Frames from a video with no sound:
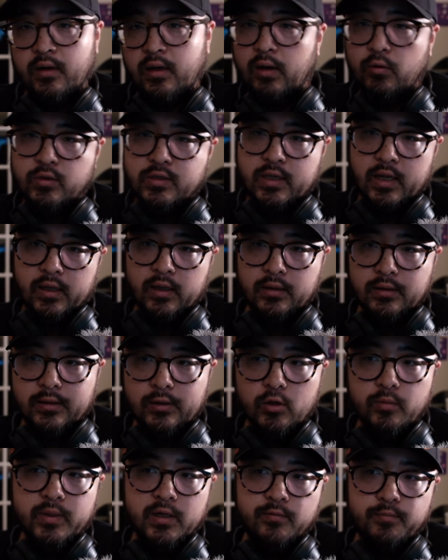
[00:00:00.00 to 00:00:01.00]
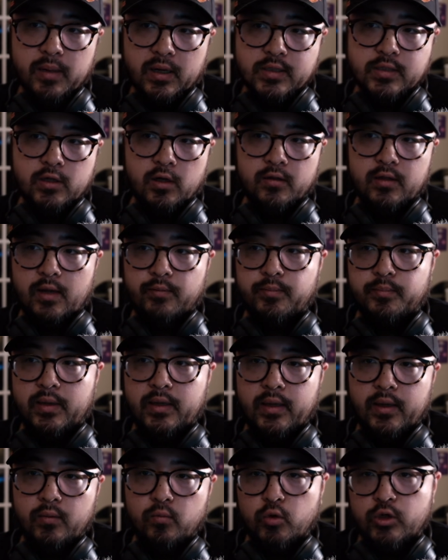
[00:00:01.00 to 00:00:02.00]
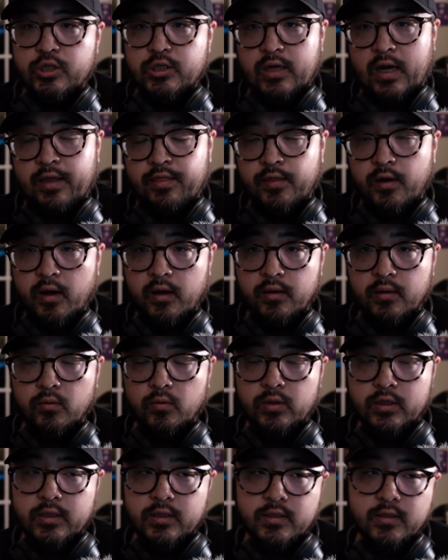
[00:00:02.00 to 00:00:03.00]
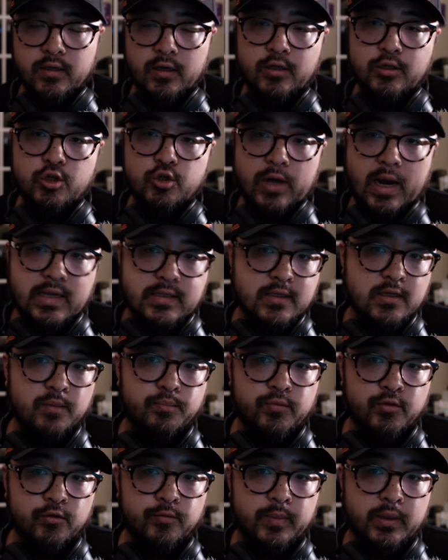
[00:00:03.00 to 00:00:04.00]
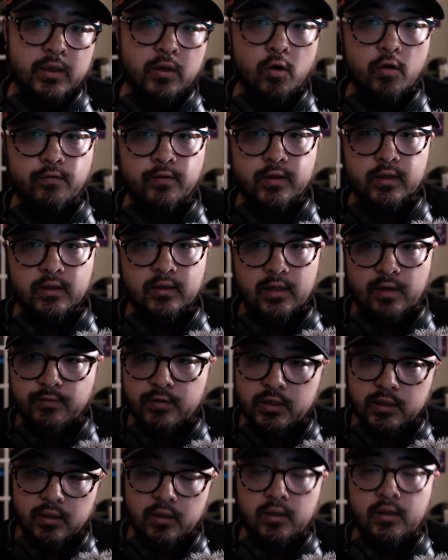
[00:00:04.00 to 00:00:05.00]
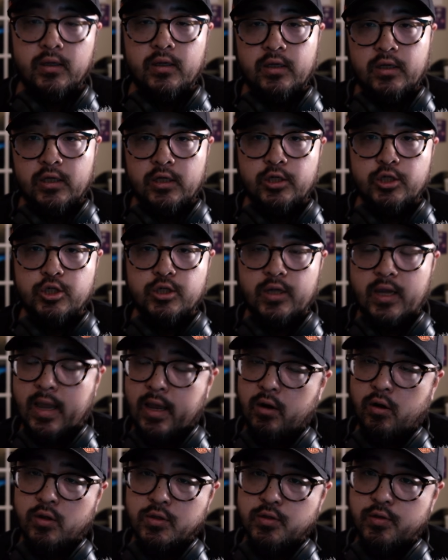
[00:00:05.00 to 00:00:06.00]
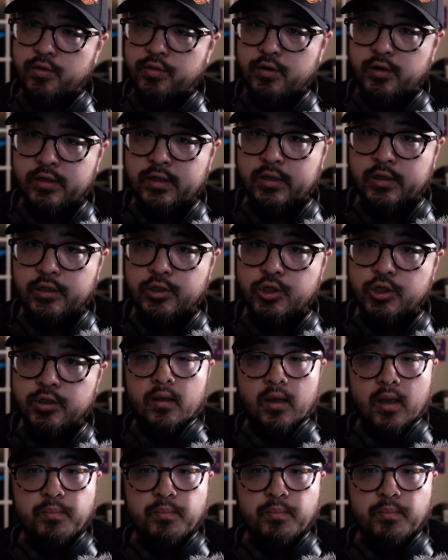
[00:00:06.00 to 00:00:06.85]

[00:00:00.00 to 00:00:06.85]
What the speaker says: I was getting a little bit of buzzing on top of my head, which I thought is a drastic improvement over the 11-inch and also the 13-inch.